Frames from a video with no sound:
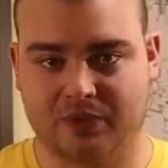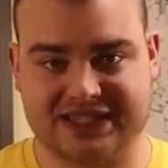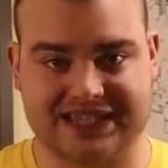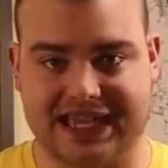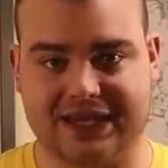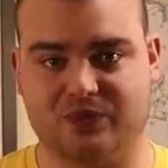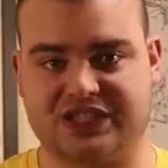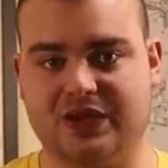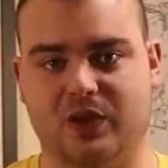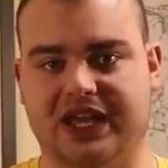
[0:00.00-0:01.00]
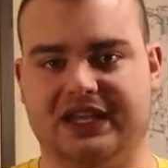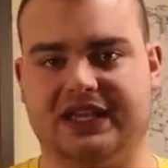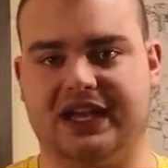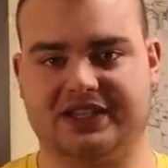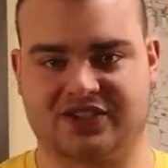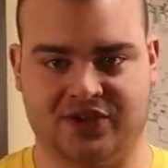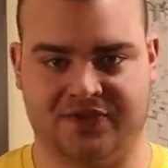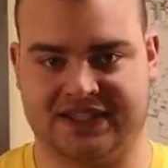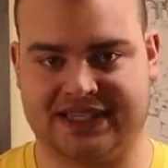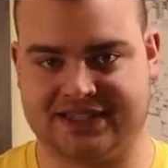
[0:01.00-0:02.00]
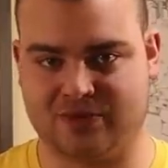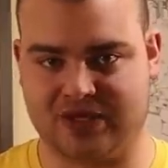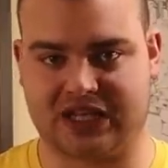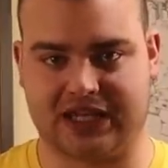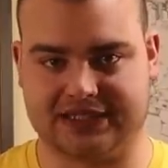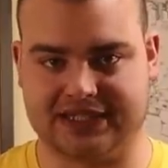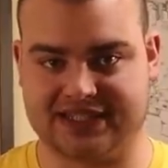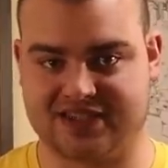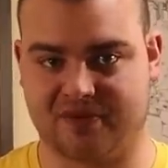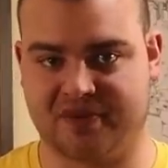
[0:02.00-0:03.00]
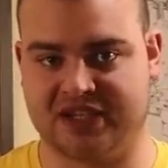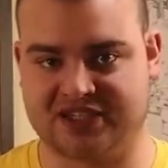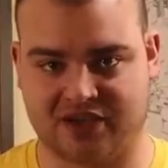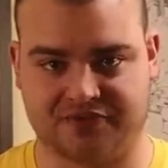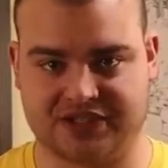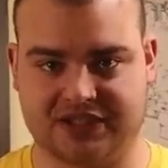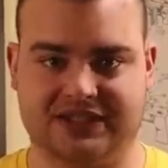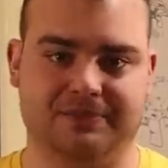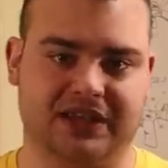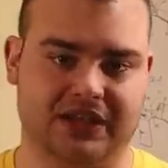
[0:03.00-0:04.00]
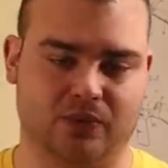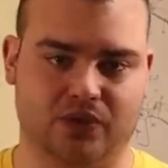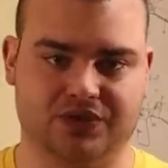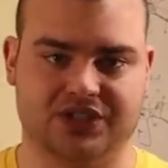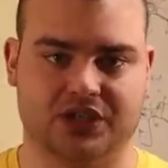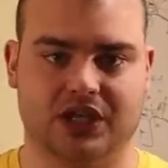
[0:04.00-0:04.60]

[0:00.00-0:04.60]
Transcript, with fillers: Once again, we see why any hard surface has to be clad in something softer, typically wood.